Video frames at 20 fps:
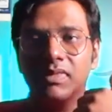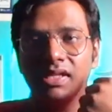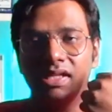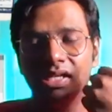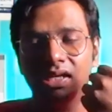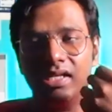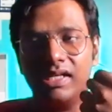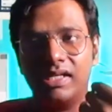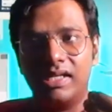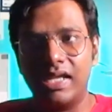
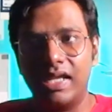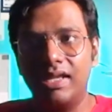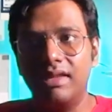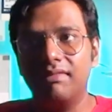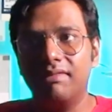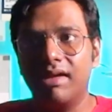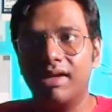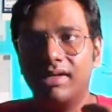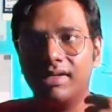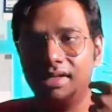they
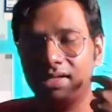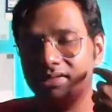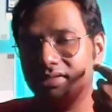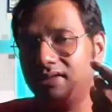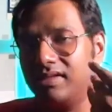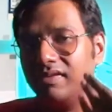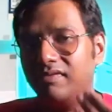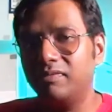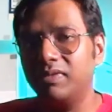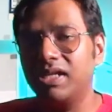tell that yes,
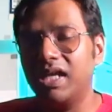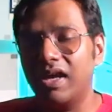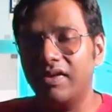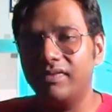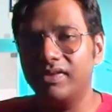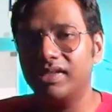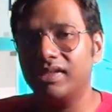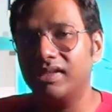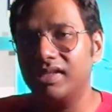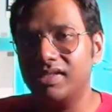they've been
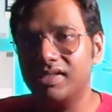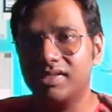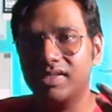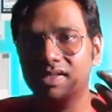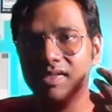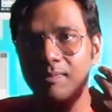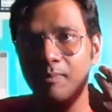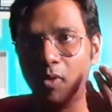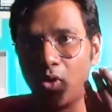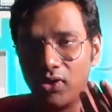having these
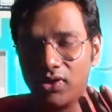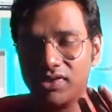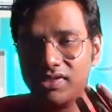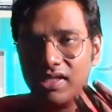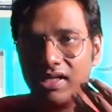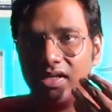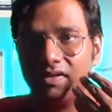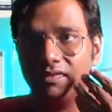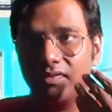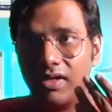spots
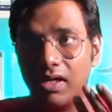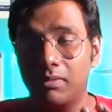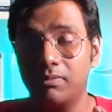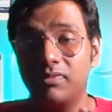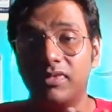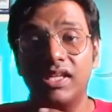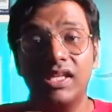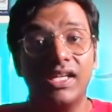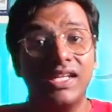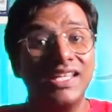that have
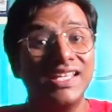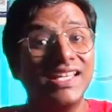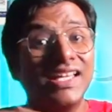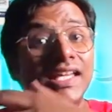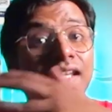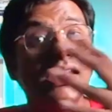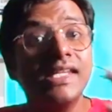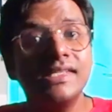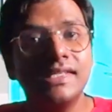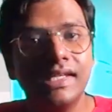come, they're
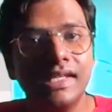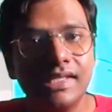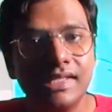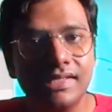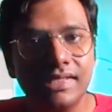increasing in